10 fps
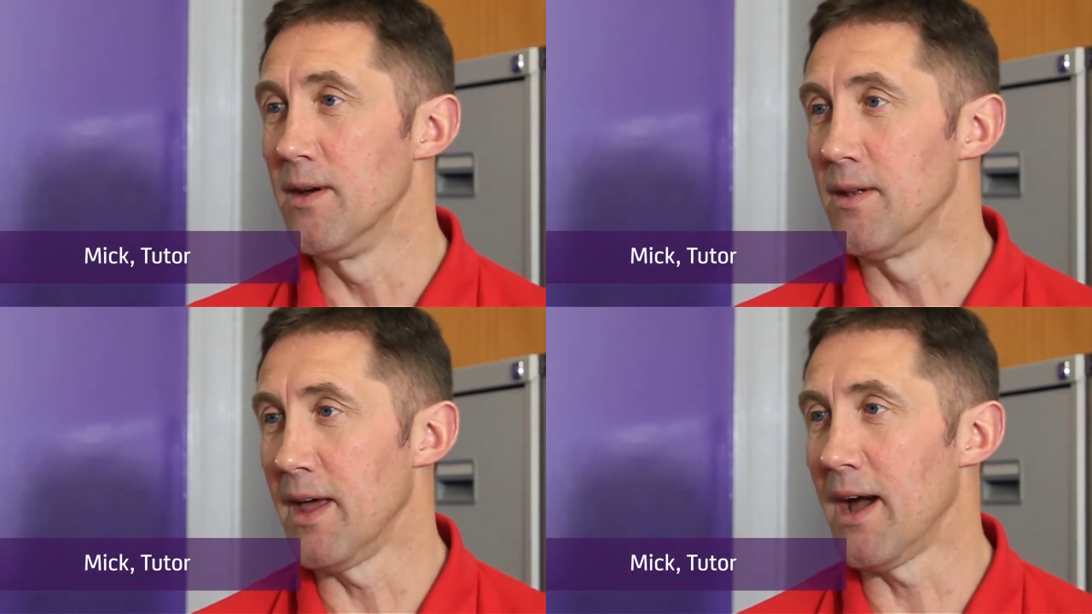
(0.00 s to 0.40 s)

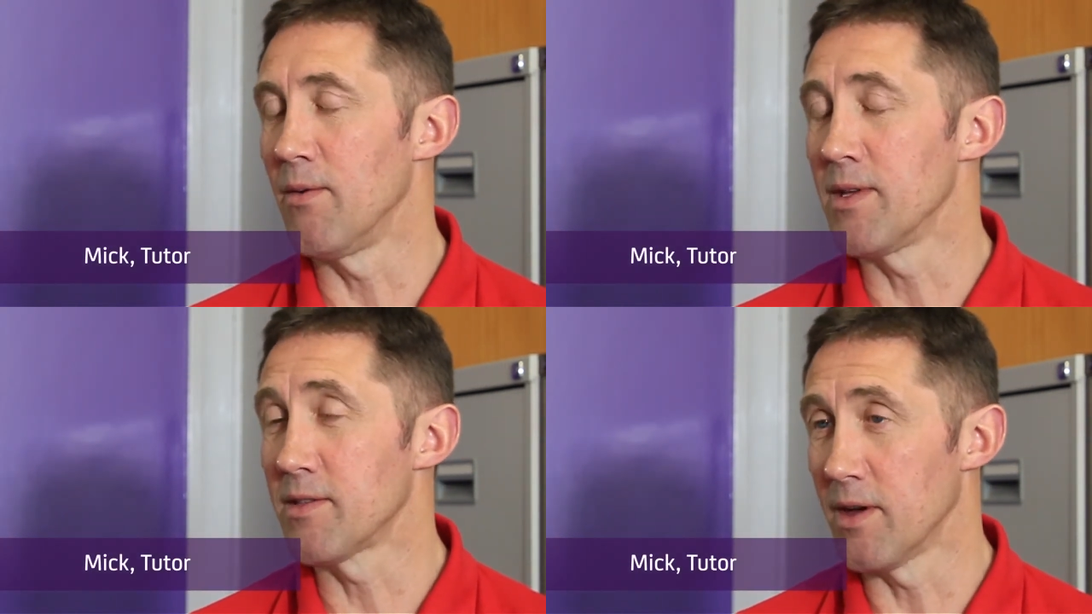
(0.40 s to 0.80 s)
Now
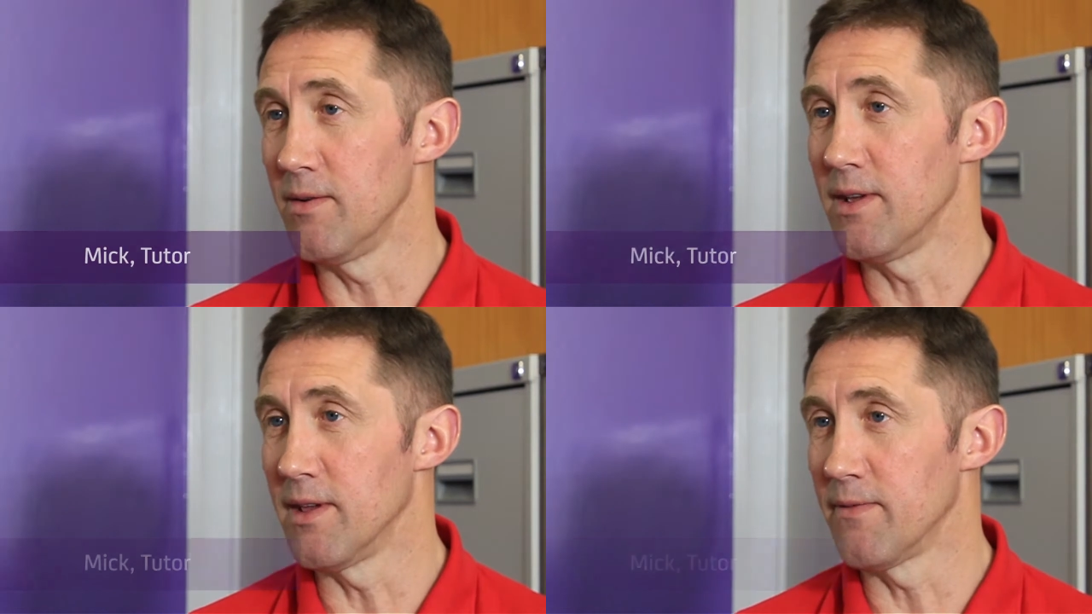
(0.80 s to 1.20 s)
it's
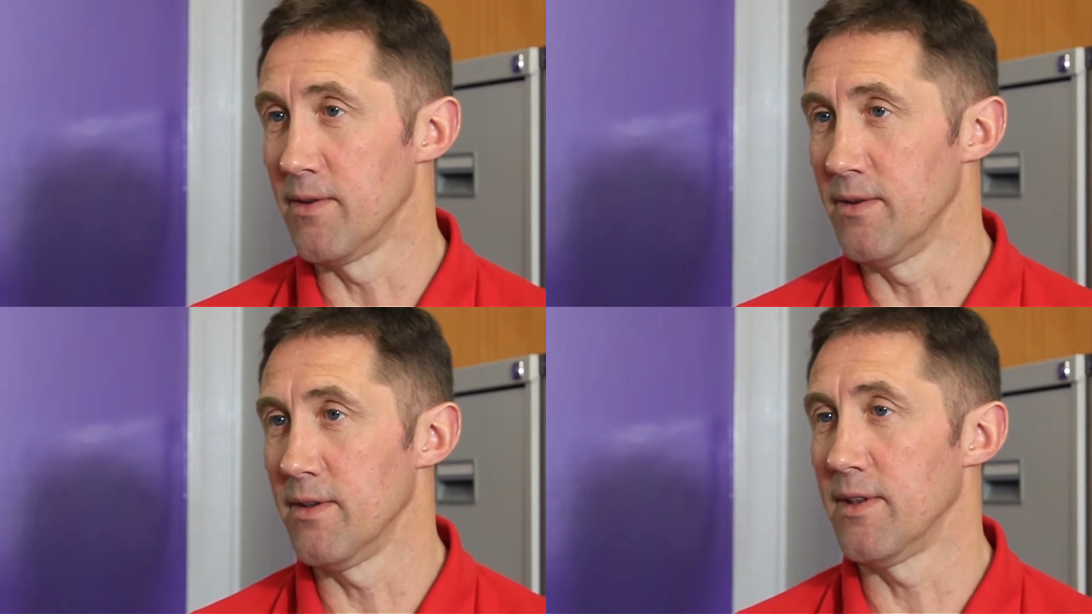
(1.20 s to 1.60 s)
totally
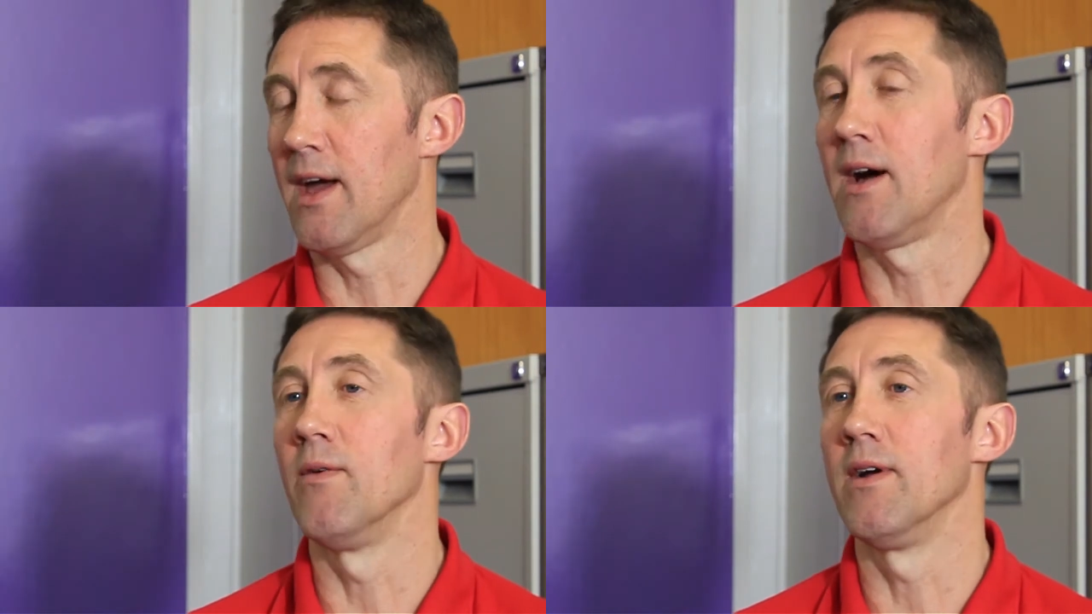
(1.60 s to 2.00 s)
different.
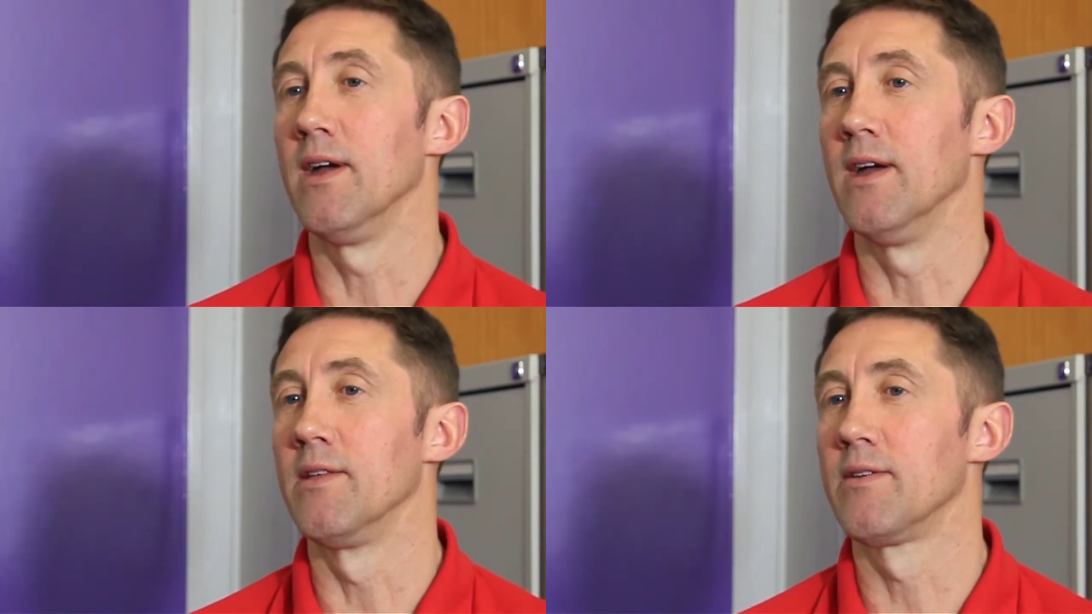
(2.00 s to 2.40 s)
Now
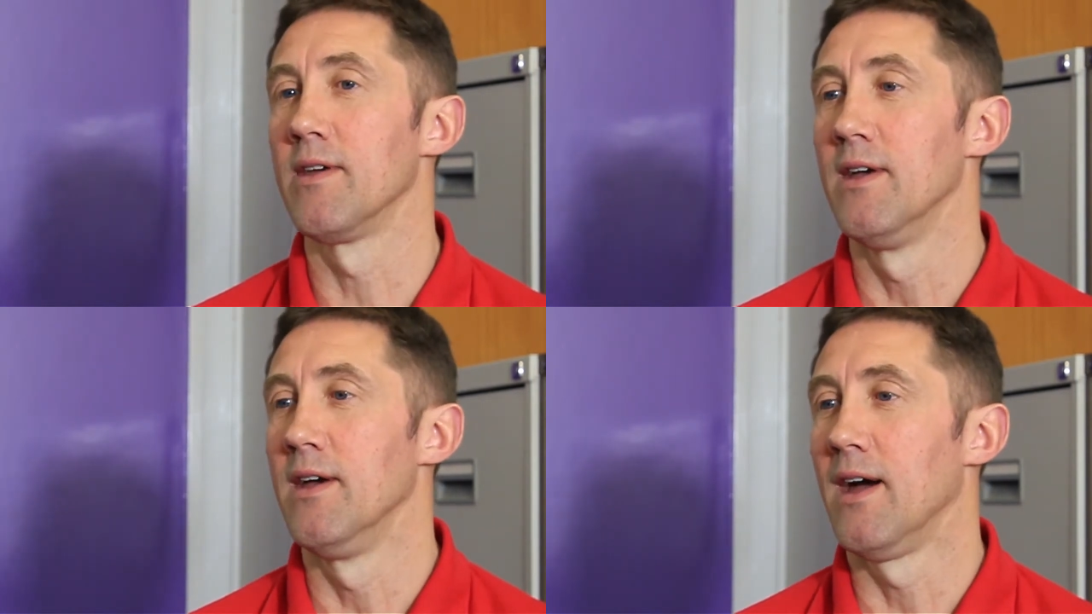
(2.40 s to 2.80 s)
it's
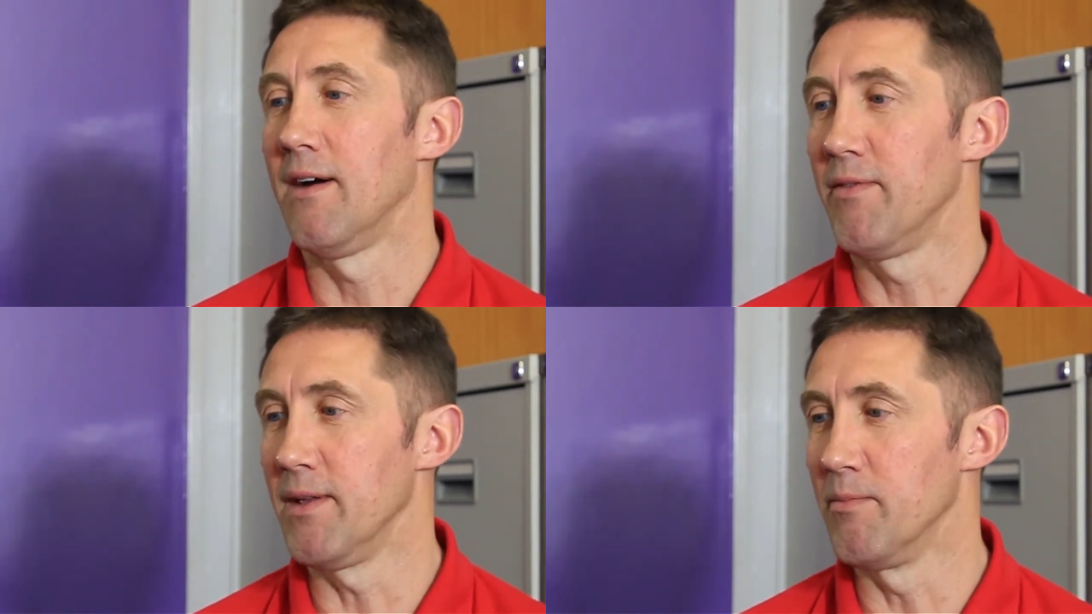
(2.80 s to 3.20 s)

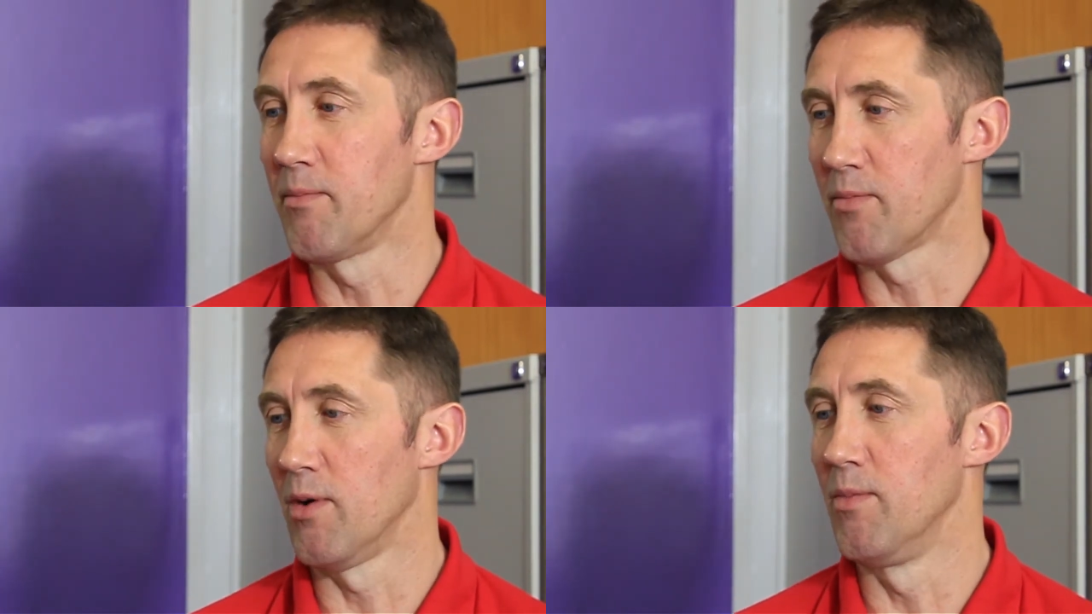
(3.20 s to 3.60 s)
having
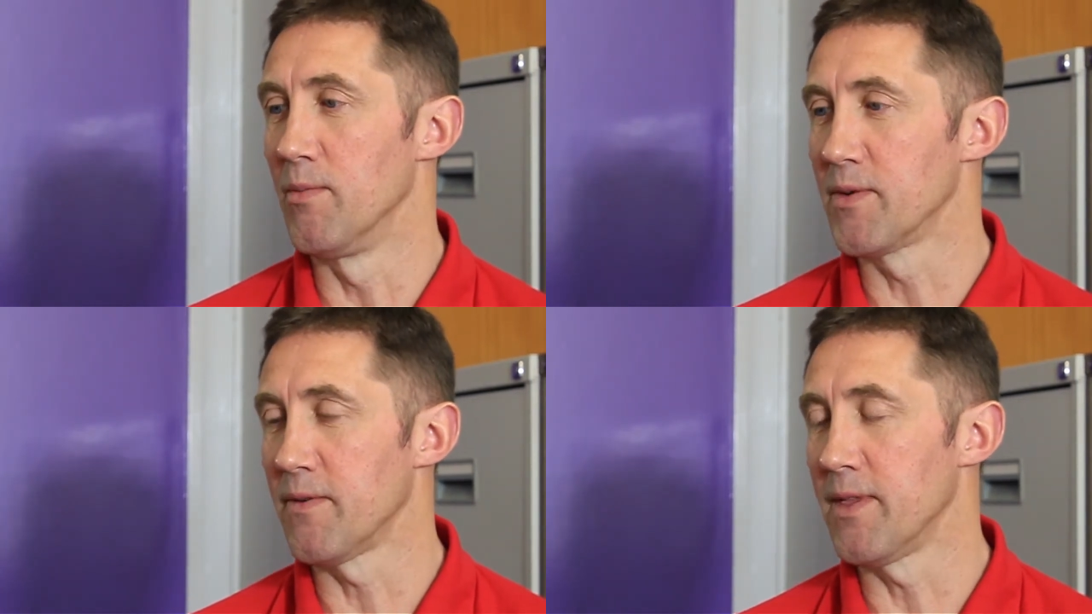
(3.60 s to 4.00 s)

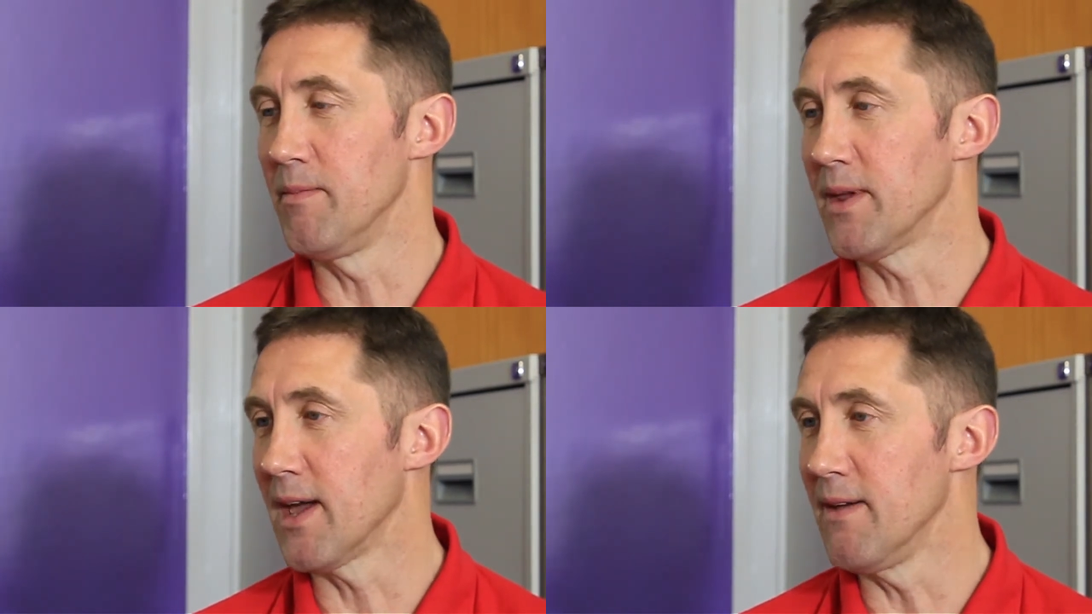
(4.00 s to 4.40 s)
problems for them
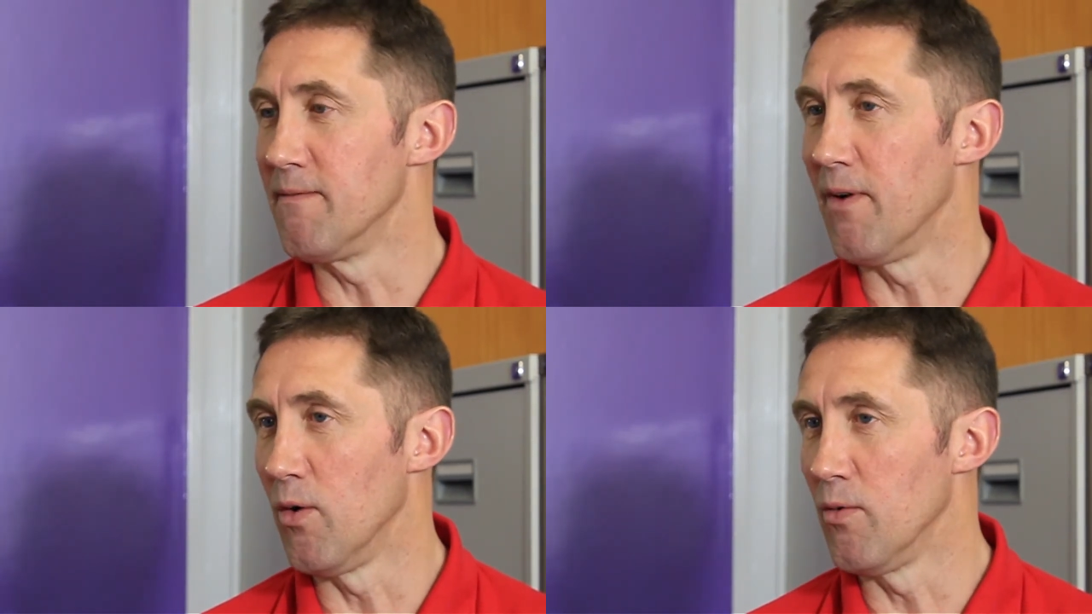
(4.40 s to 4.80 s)
to get
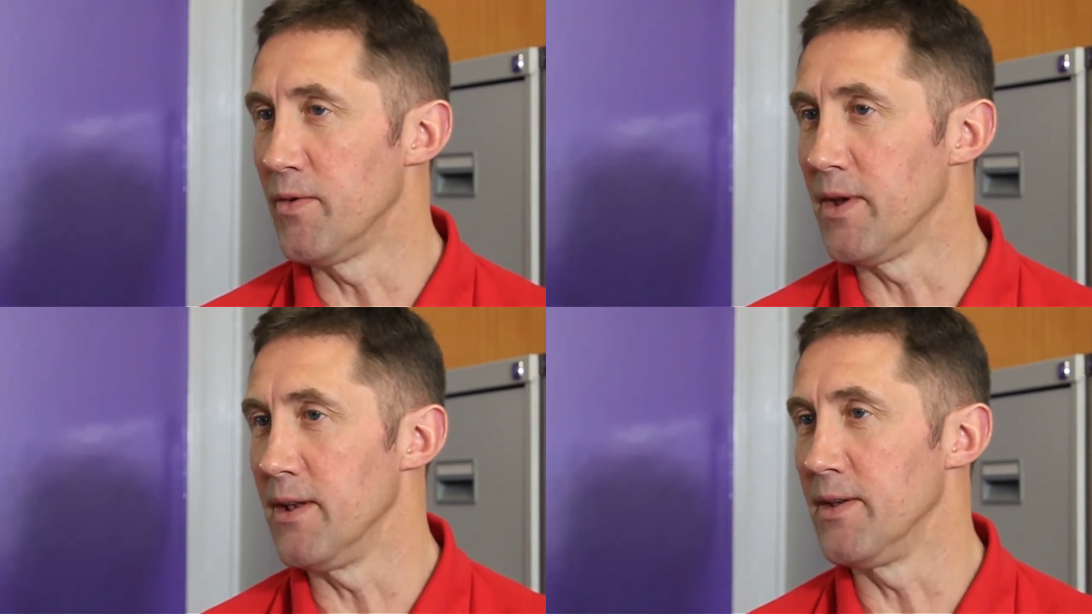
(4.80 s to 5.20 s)

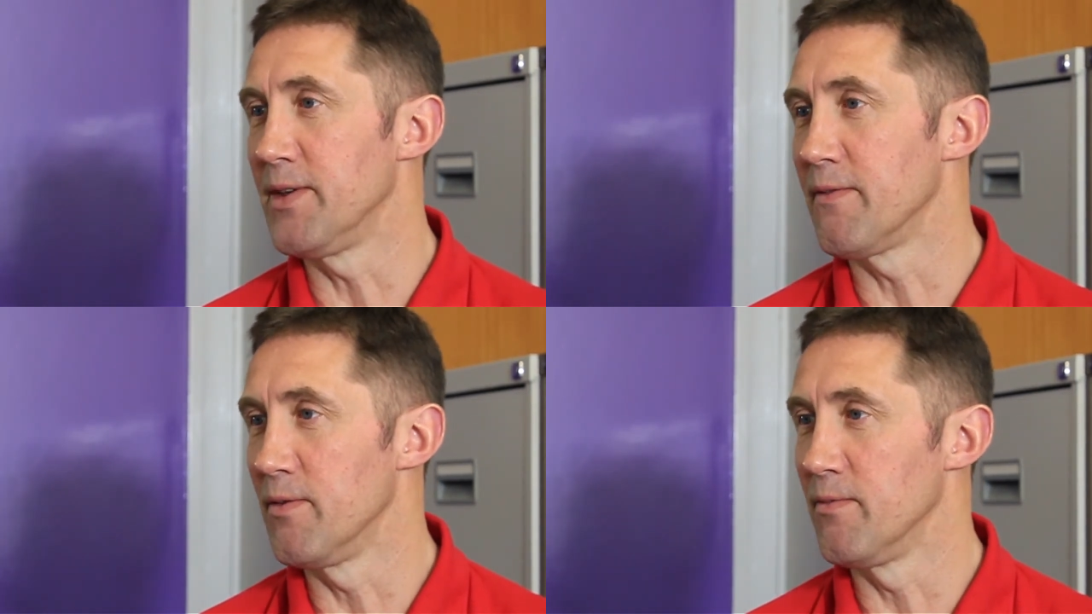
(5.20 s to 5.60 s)
involved in,
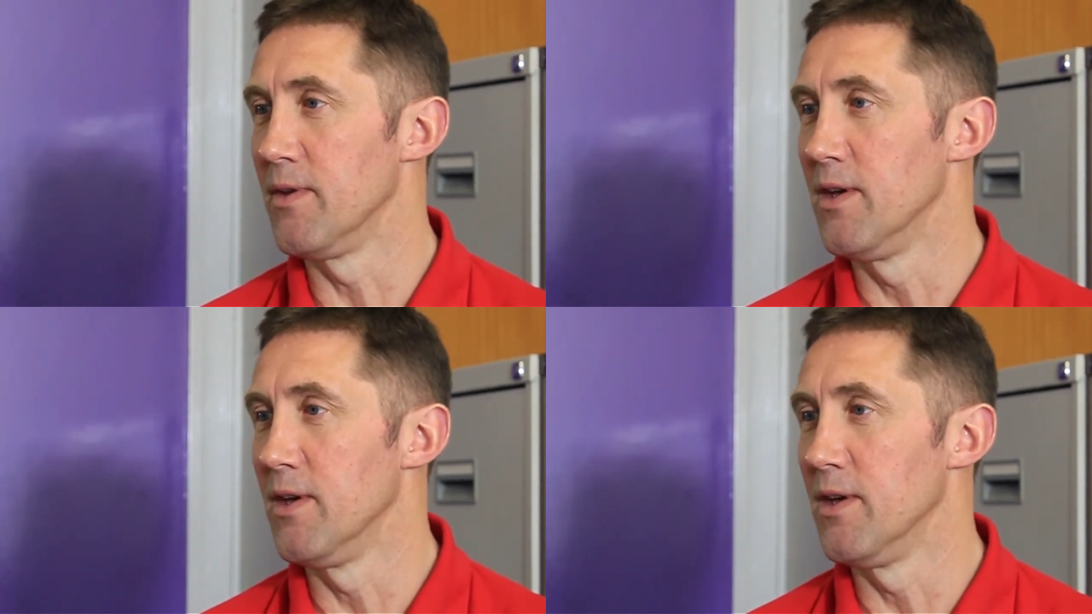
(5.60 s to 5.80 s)
different